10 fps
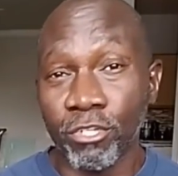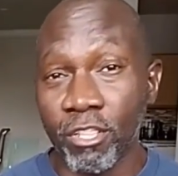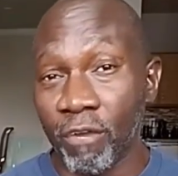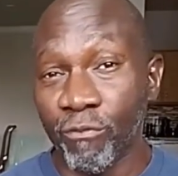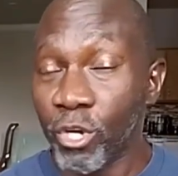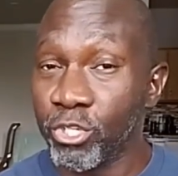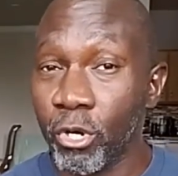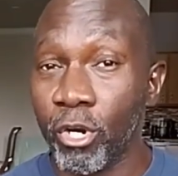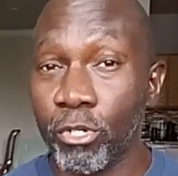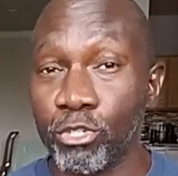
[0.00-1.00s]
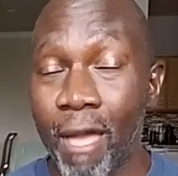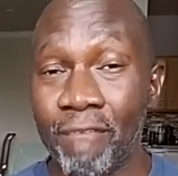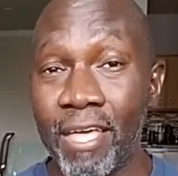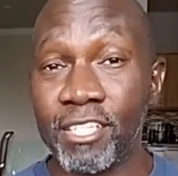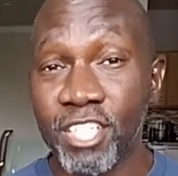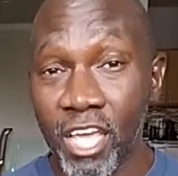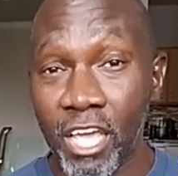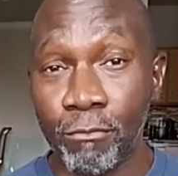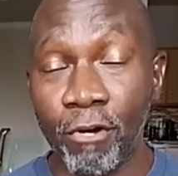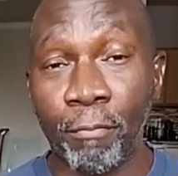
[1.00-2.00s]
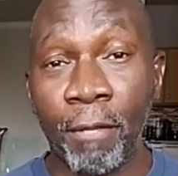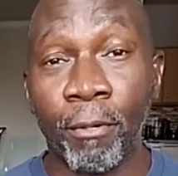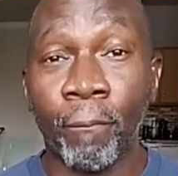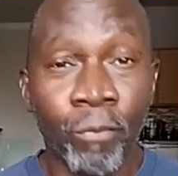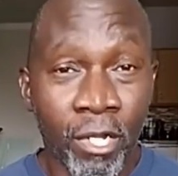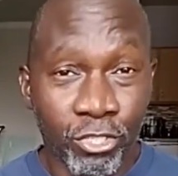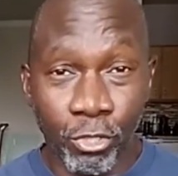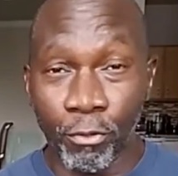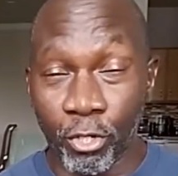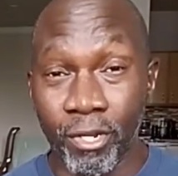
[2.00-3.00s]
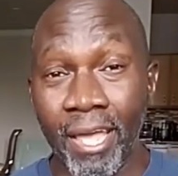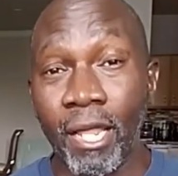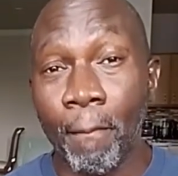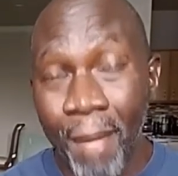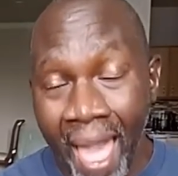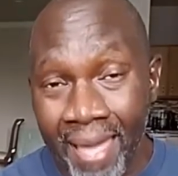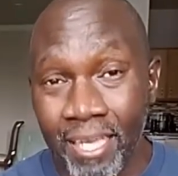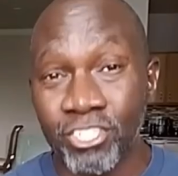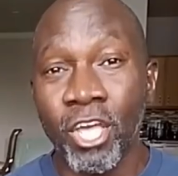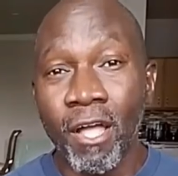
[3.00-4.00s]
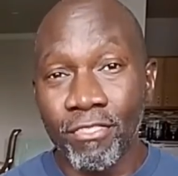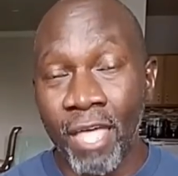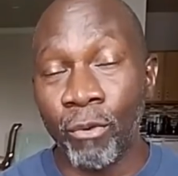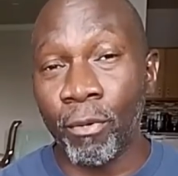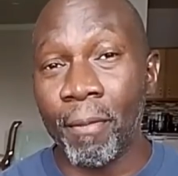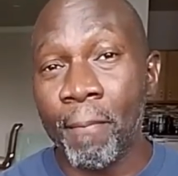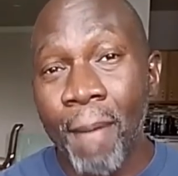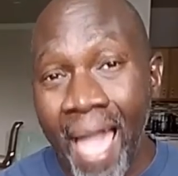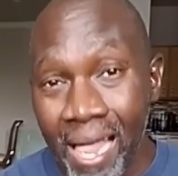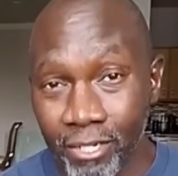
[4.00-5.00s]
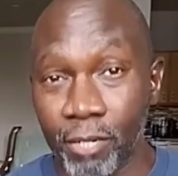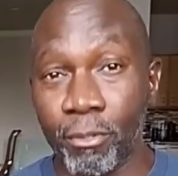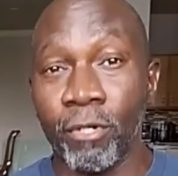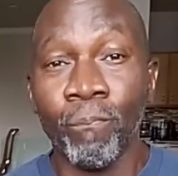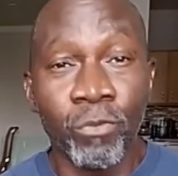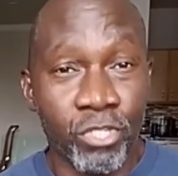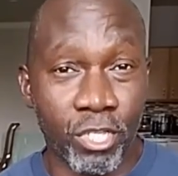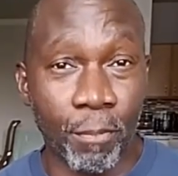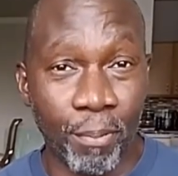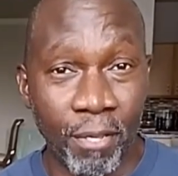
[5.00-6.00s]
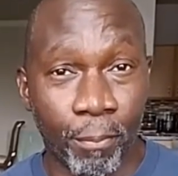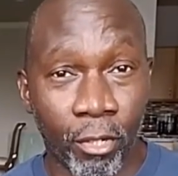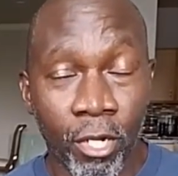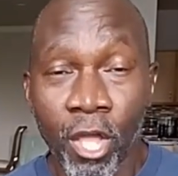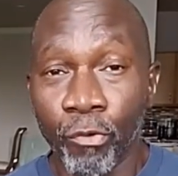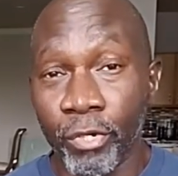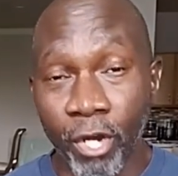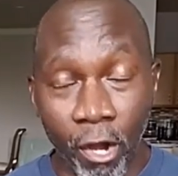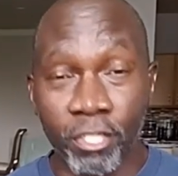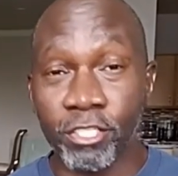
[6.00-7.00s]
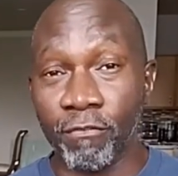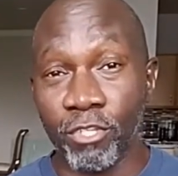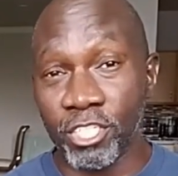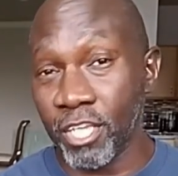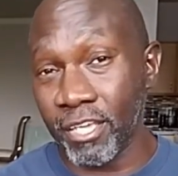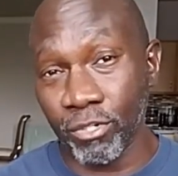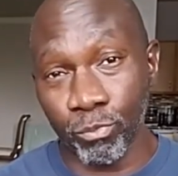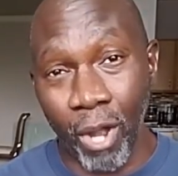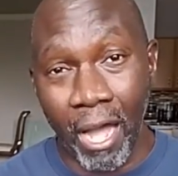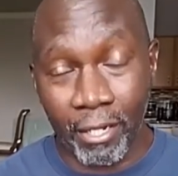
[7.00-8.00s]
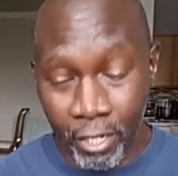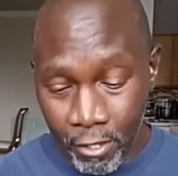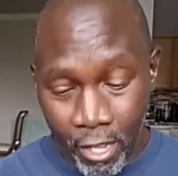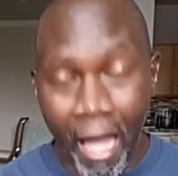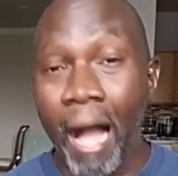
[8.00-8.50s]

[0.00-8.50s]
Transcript: So therefore, you are going to have a team of people to create a package that will be palatable to the people, regardless if you're singing rock,